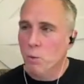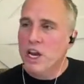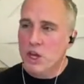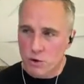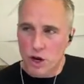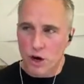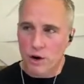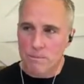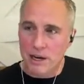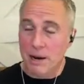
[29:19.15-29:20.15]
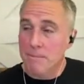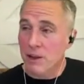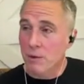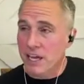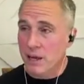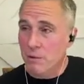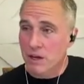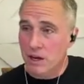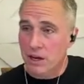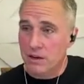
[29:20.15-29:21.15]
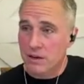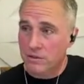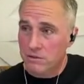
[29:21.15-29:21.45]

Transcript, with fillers: What do you know about? And by the way, he uh,